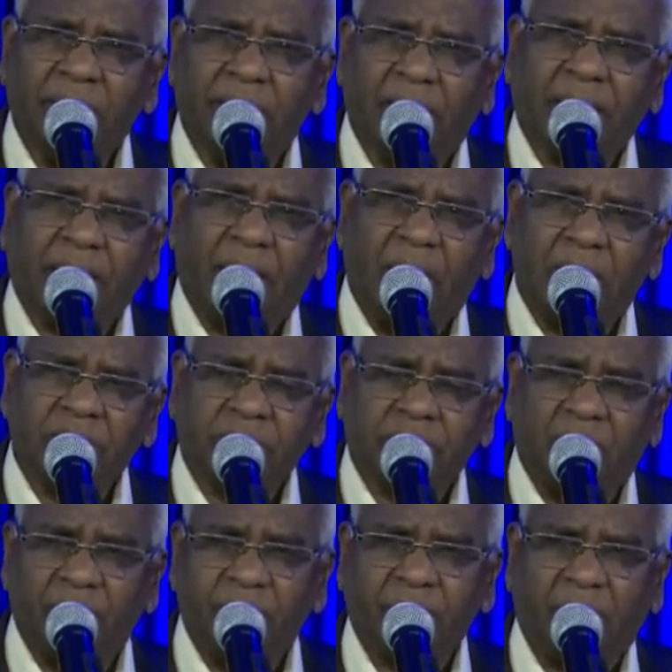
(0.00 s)
on the
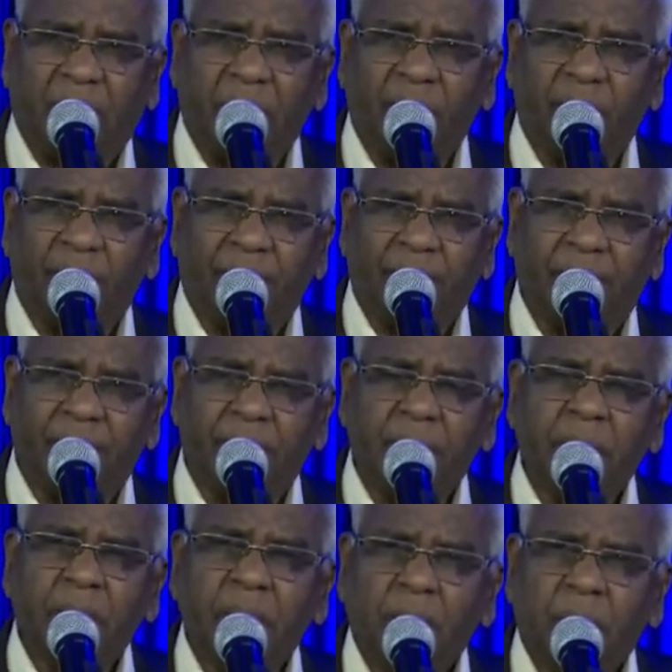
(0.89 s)
cross of
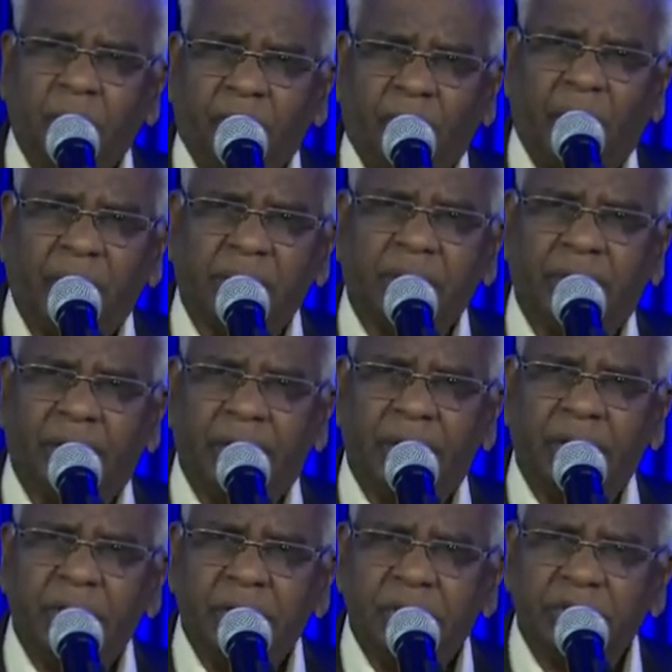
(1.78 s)
Calvary for
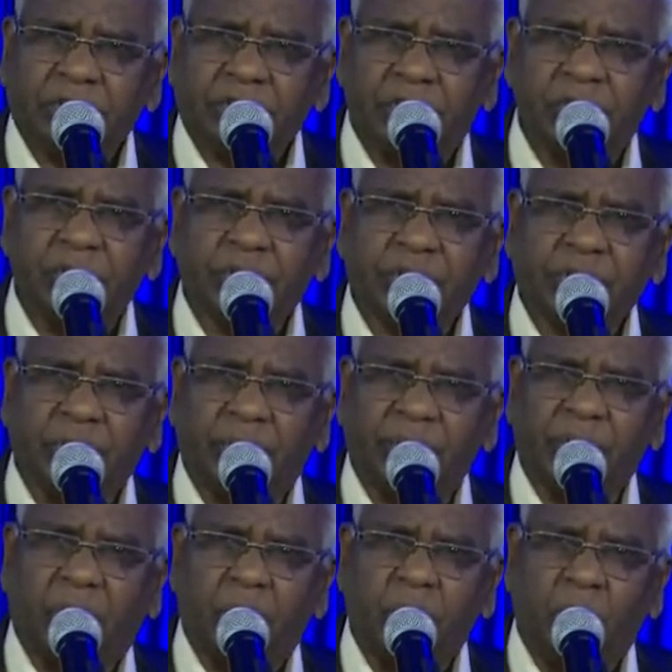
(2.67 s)
the sins
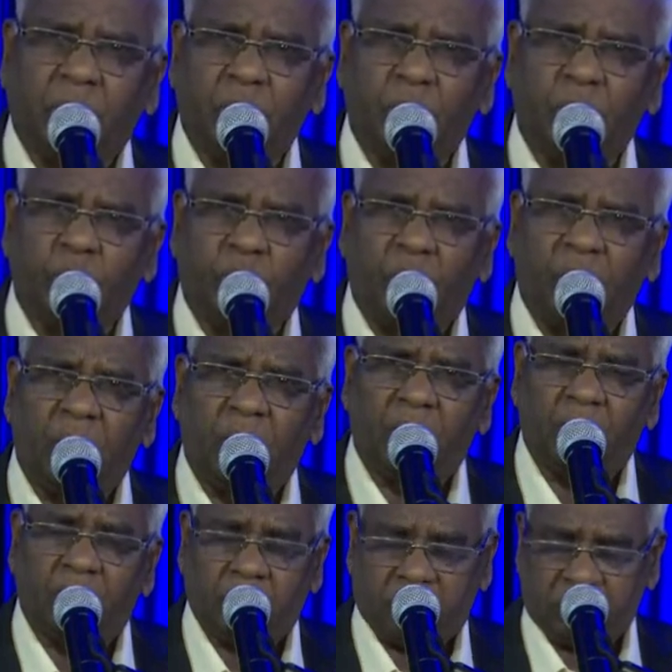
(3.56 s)
of the whole
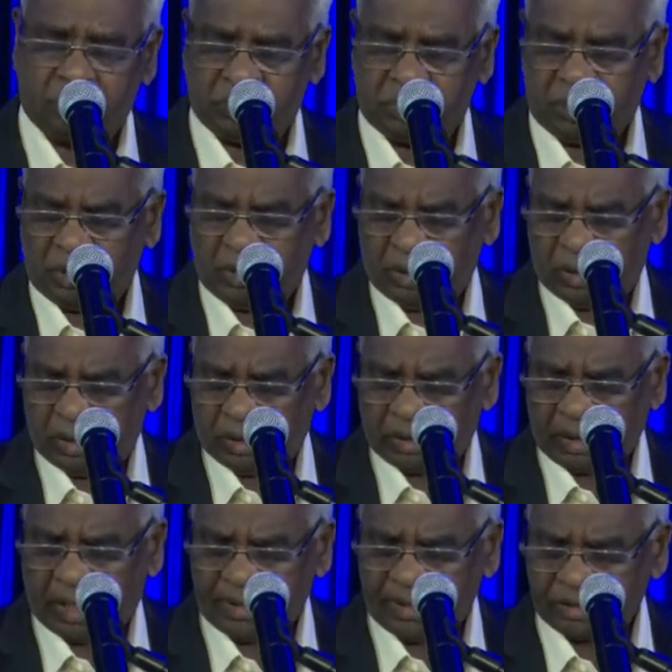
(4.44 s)
world.
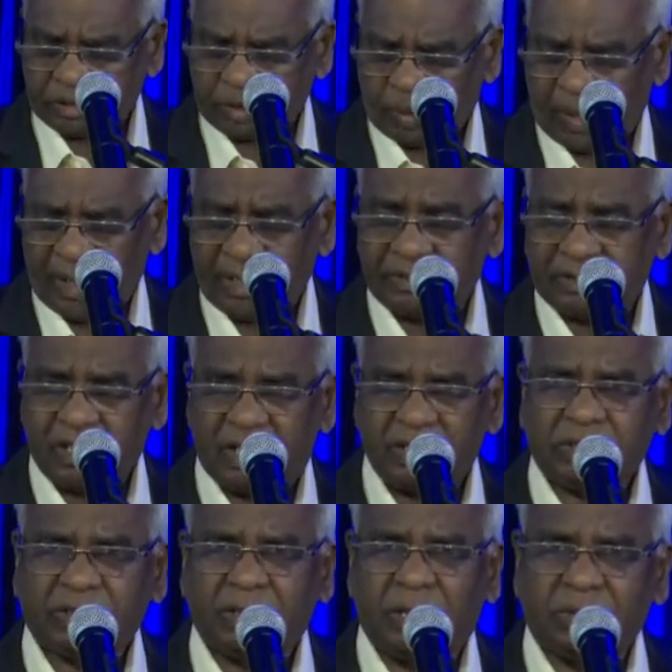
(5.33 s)
That is why
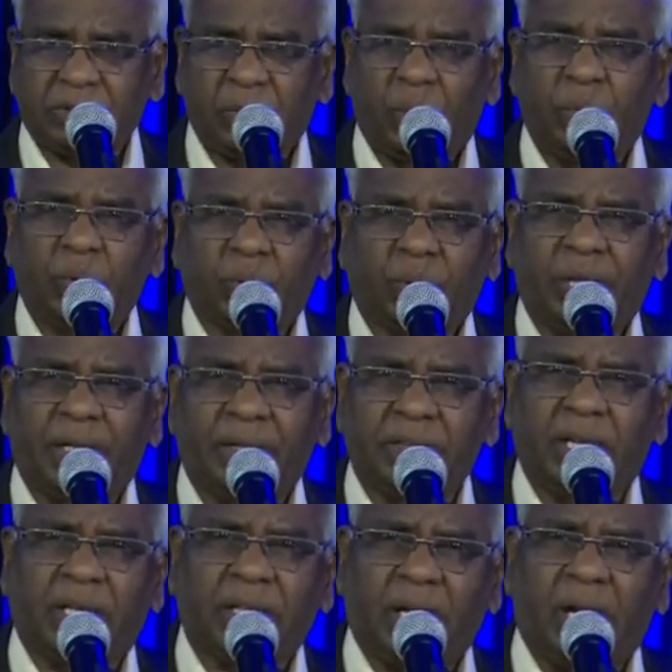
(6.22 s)
Jesus looked
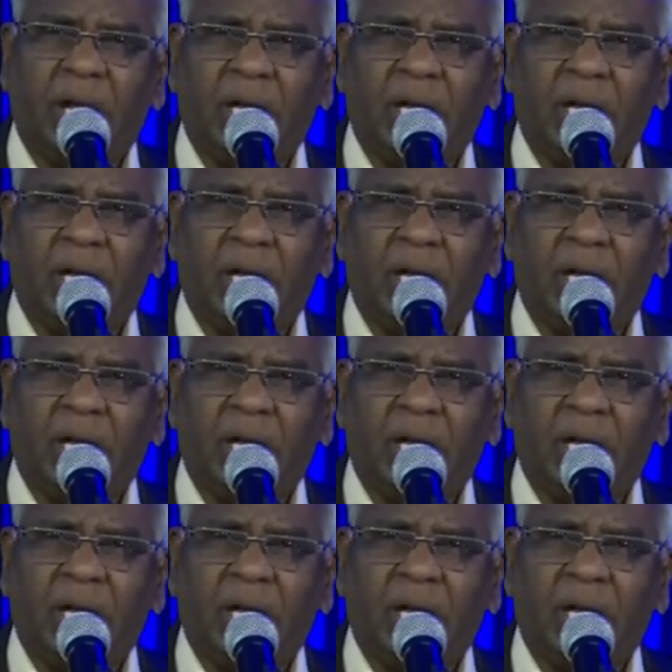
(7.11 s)
at the